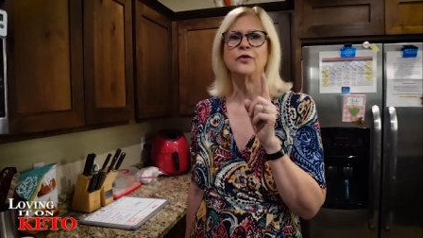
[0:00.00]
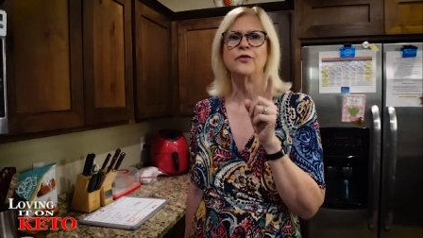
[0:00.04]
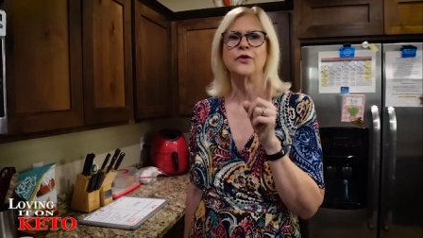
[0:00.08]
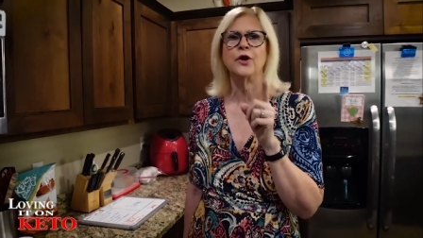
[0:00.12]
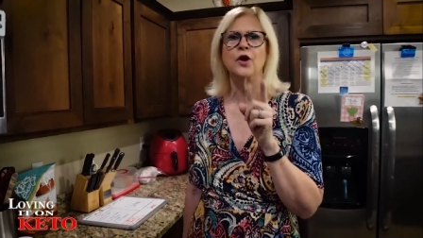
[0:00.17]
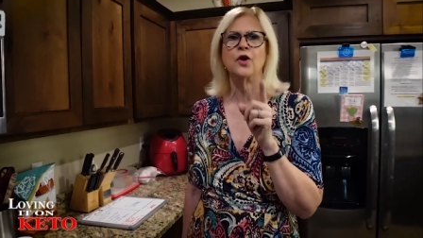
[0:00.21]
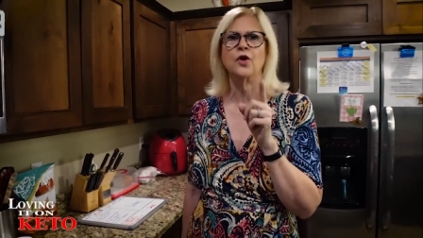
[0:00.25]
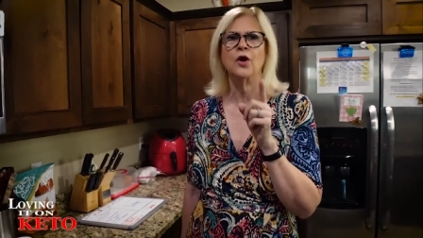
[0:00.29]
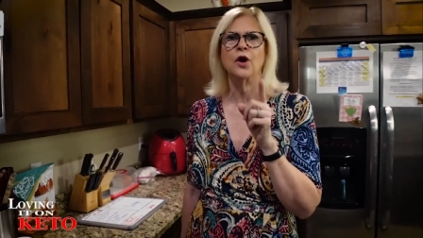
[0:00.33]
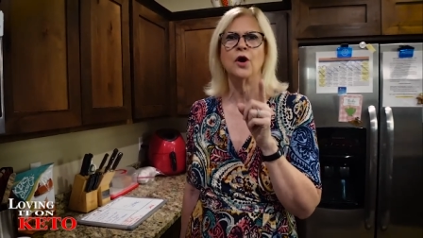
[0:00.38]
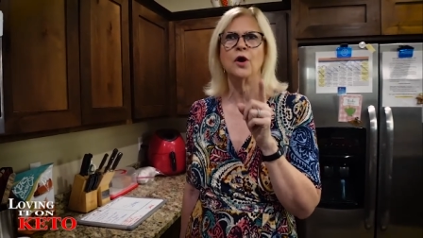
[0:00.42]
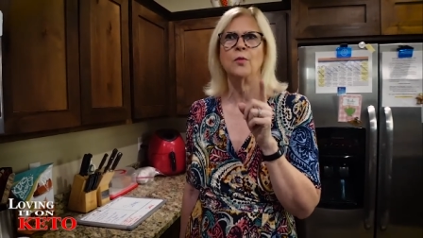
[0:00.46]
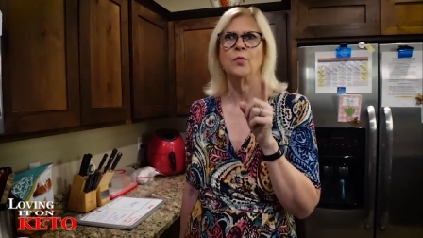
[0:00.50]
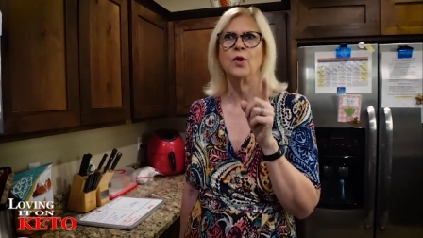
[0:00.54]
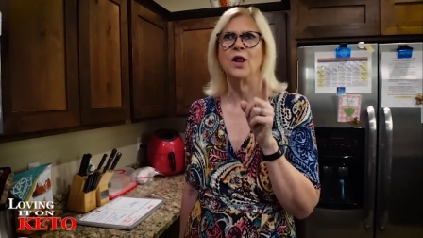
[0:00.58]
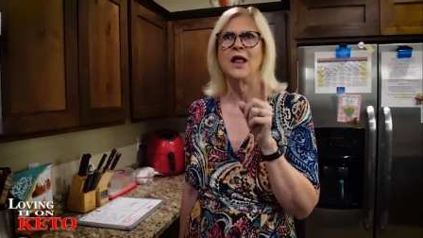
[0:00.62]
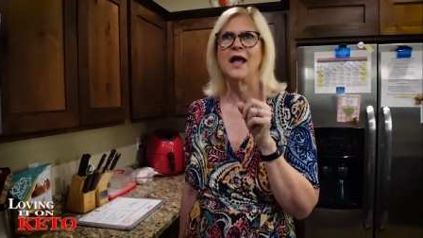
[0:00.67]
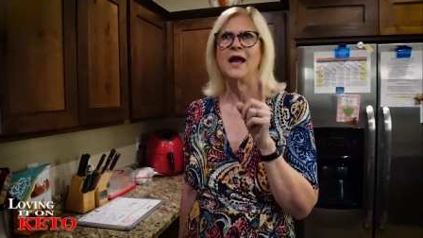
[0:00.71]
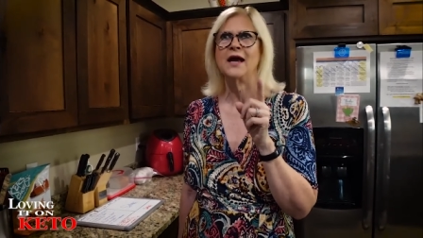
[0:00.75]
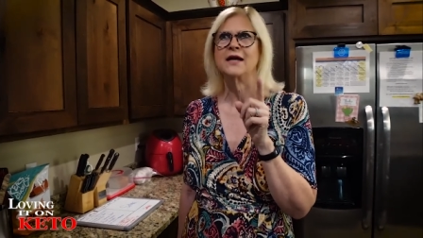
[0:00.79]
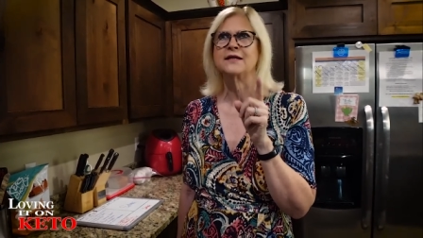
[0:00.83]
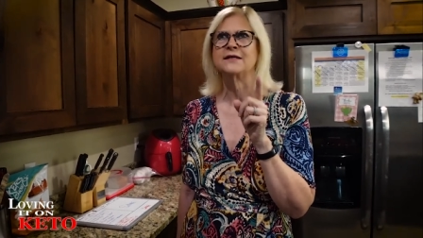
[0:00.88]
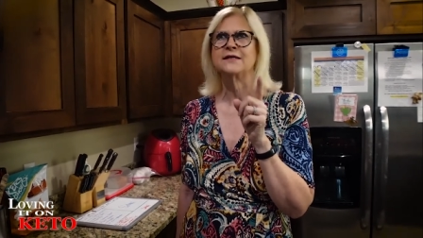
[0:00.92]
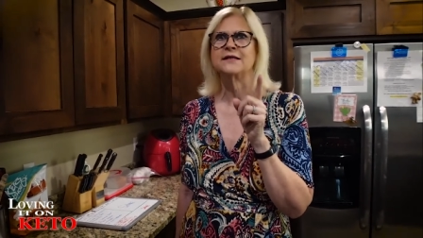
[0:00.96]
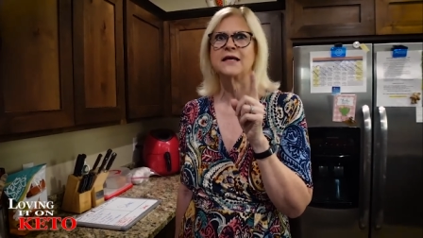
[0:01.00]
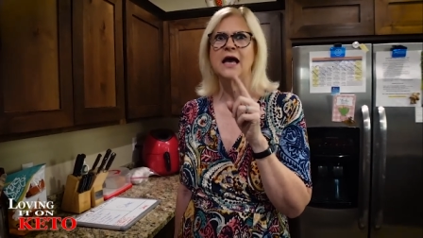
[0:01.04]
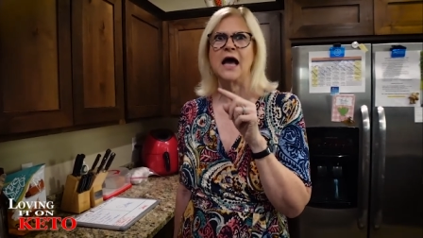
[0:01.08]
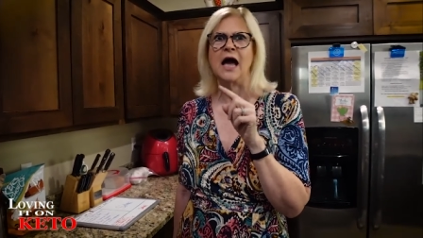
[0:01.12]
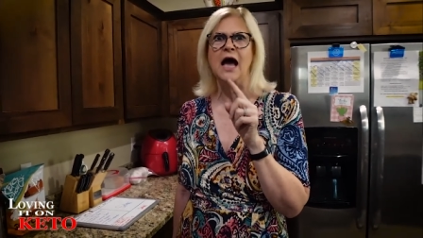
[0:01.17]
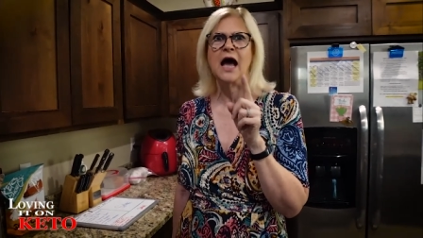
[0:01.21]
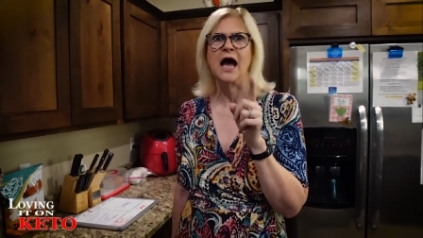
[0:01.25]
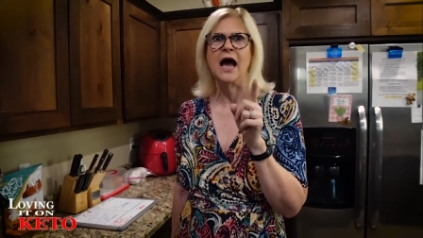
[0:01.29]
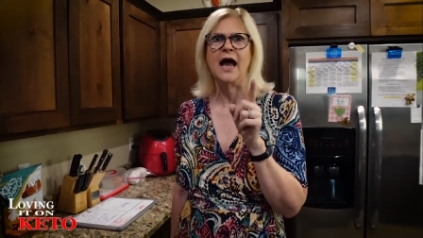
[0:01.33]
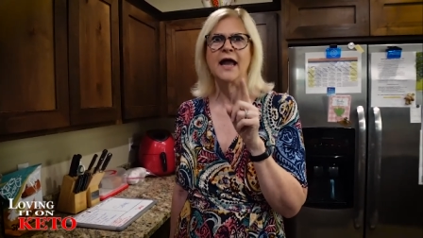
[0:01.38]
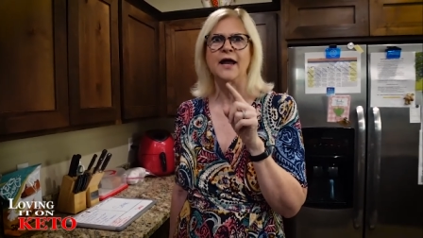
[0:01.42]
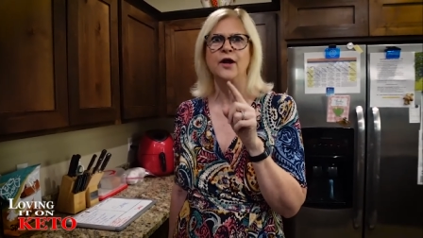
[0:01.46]
or the caramel has the
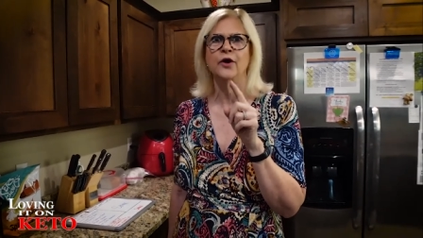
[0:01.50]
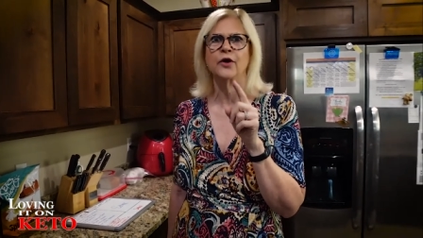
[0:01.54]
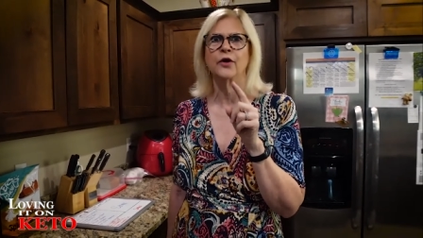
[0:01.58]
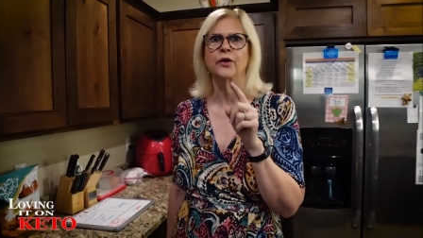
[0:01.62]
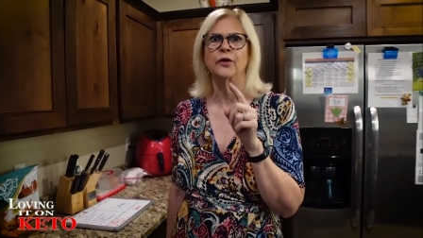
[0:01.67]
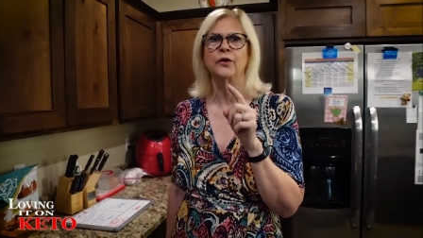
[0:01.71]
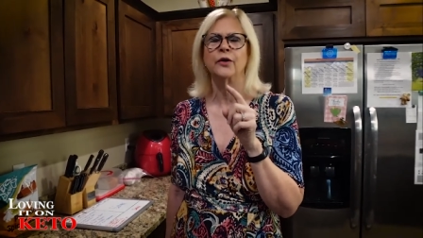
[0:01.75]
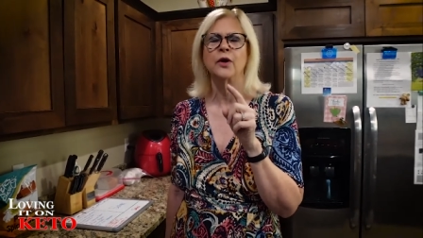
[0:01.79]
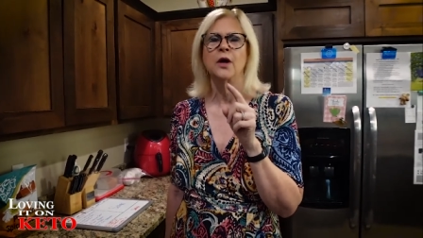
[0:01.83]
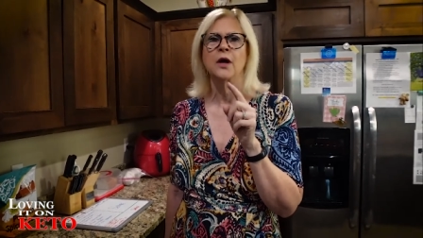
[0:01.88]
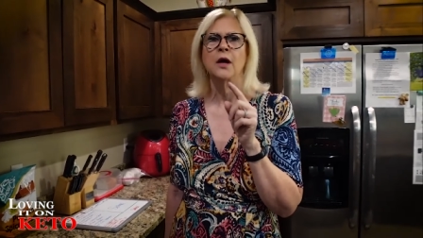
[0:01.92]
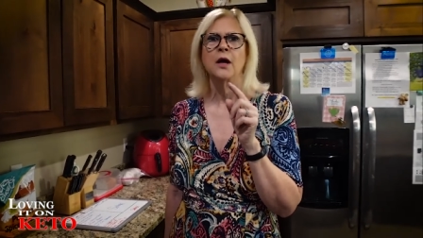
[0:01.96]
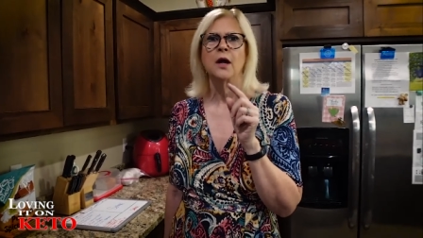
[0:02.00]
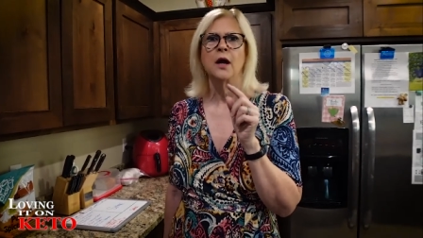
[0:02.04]
higher,